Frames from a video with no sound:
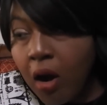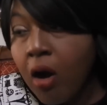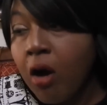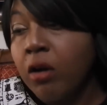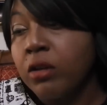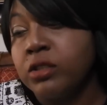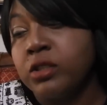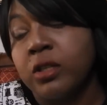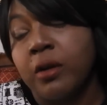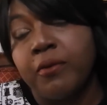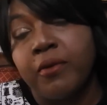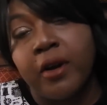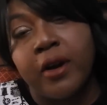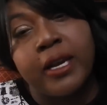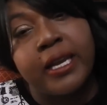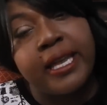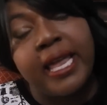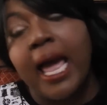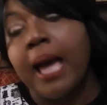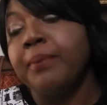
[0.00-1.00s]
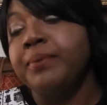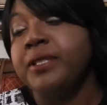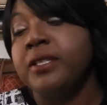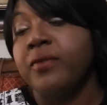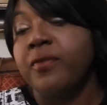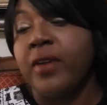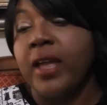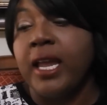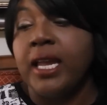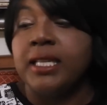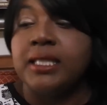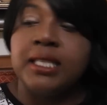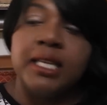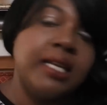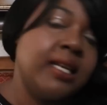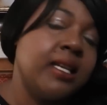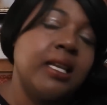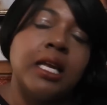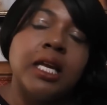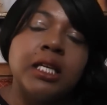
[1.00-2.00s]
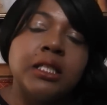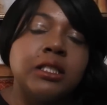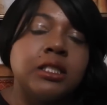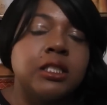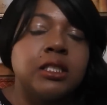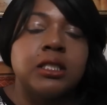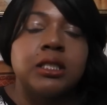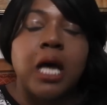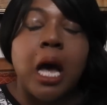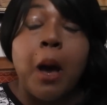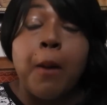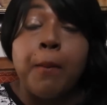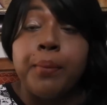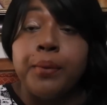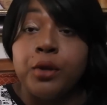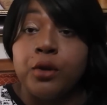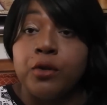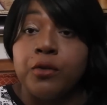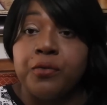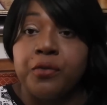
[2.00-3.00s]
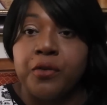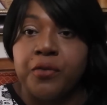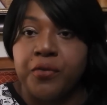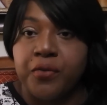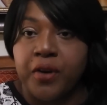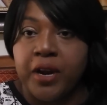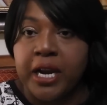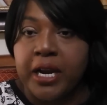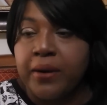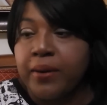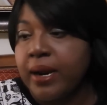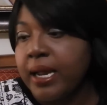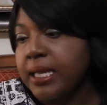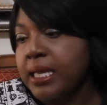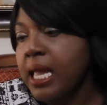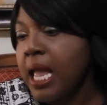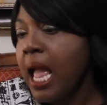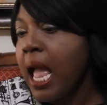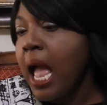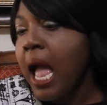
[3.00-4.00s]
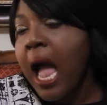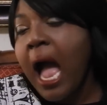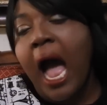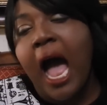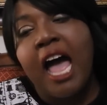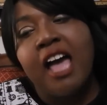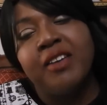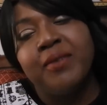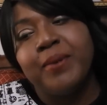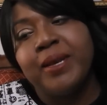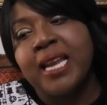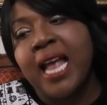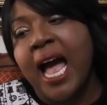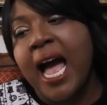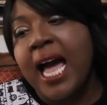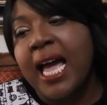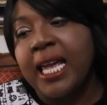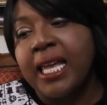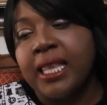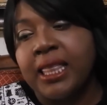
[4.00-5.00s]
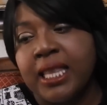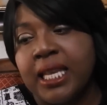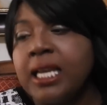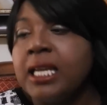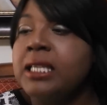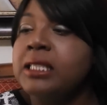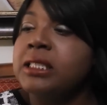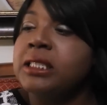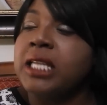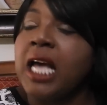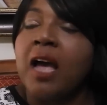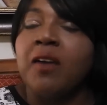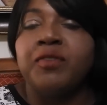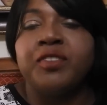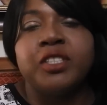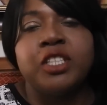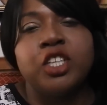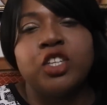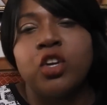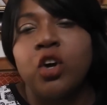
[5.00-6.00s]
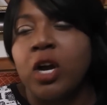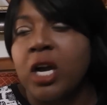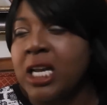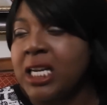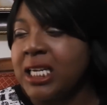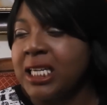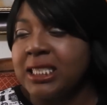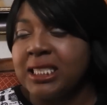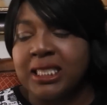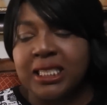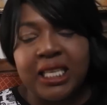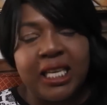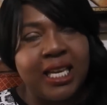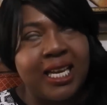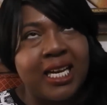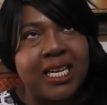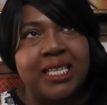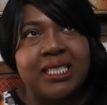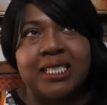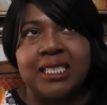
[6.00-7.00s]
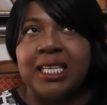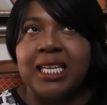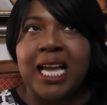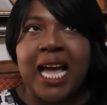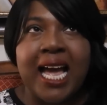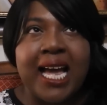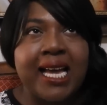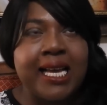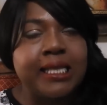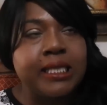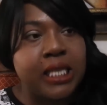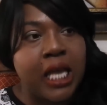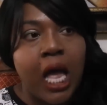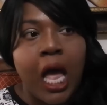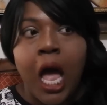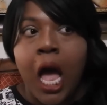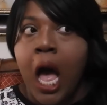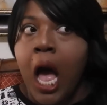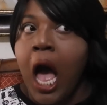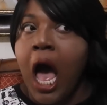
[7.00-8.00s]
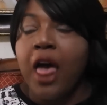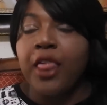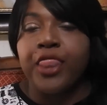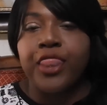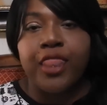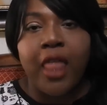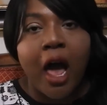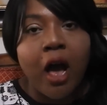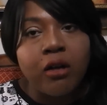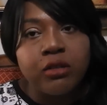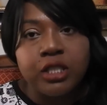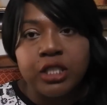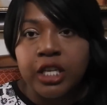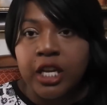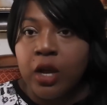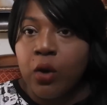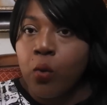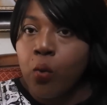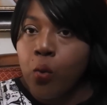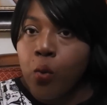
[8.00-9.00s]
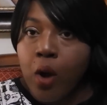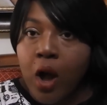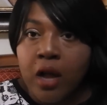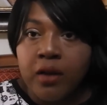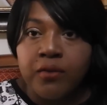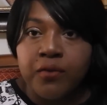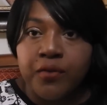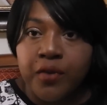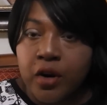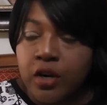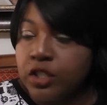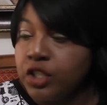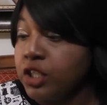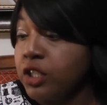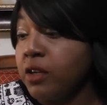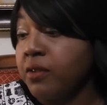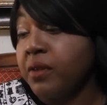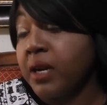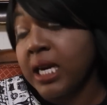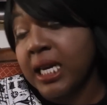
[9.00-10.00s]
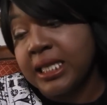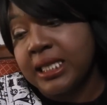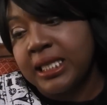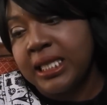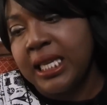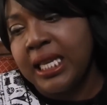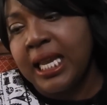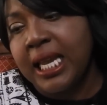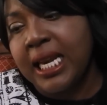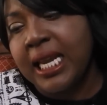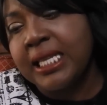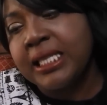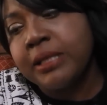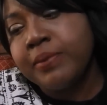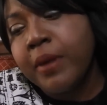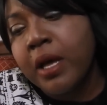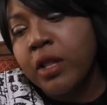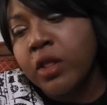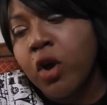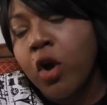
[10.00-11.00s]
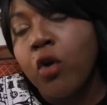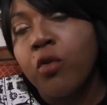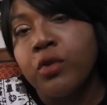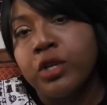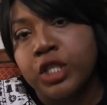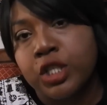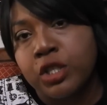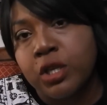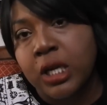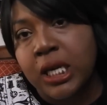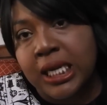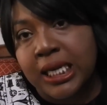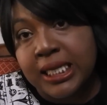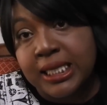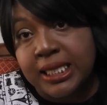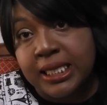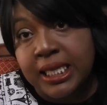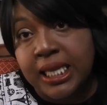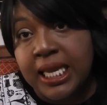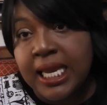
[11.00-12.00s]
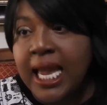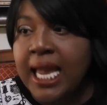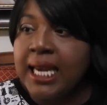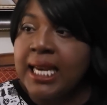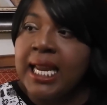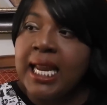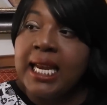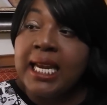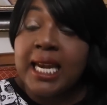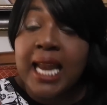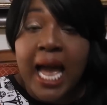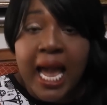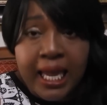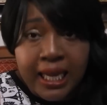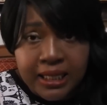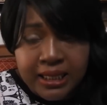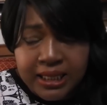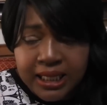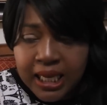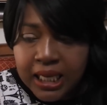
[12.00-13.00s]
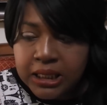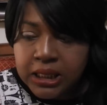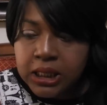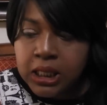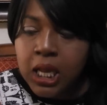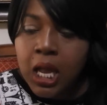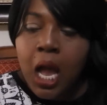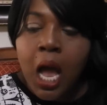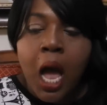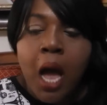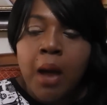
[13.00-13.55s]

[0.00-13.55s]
also very captivated. It's just a beautiful fragrance. I've been eyeing this. I've seen, you know, Classique has 1001 version of Classique, and I smelled the original Classique and I liked it,